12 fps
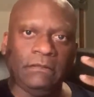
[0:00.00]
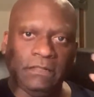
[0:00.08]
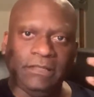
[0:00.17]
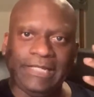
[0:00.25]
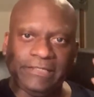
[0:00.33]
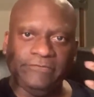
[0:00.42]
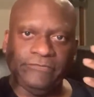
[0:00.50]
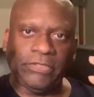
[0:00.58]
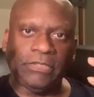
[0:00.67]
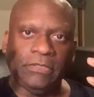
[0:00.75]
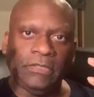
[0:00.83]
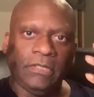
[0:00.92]

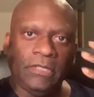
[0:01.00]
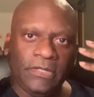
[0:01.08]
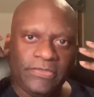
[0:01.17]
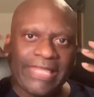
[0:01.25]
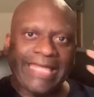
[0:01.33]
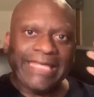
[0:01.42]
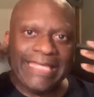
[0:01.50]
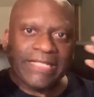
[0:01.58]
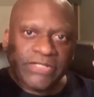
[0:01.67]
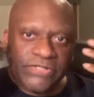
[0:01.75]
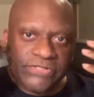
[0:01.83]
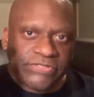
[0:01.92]
collectively that
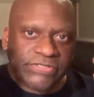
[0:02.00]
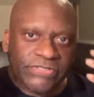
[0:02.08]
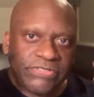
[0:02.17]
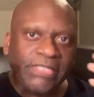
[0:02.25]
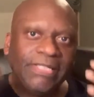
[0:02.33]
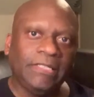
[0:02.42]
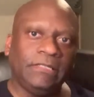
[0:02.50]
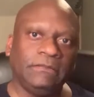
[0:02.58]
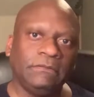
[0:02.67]
it could succeed.